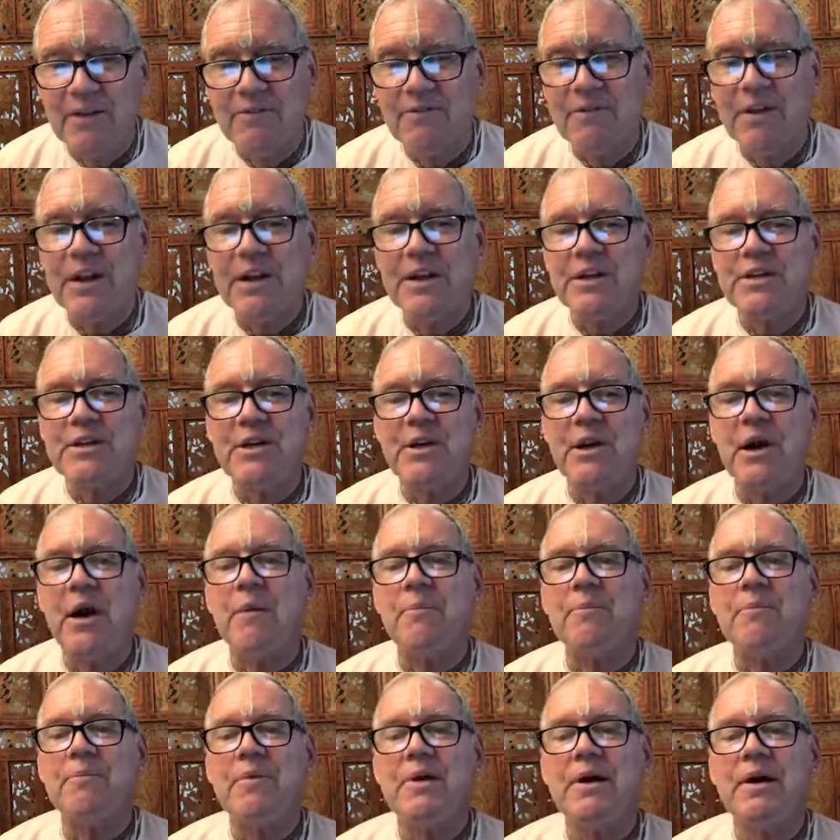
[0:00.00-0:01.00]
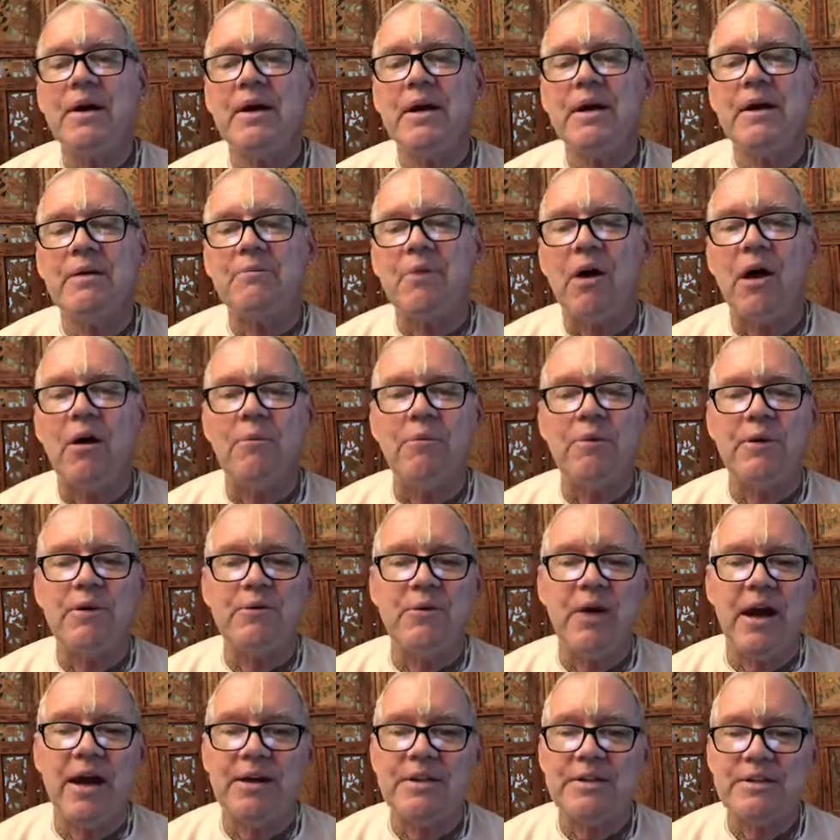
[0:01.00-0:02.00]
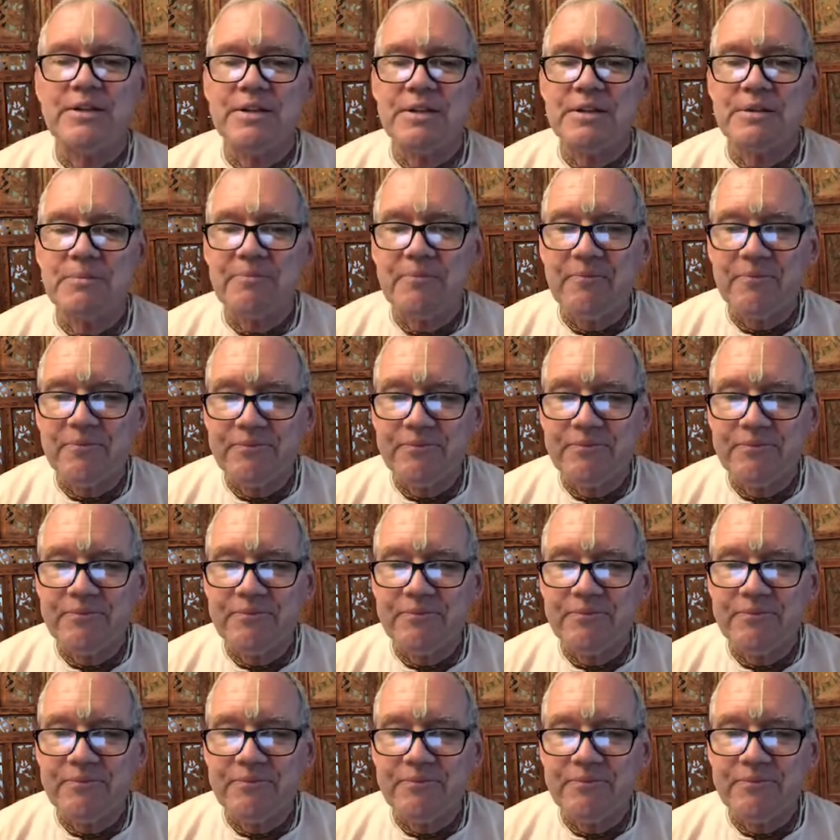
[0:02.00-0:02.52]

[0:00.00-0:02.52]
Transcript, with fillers: Finishing up, Prabhupada writes,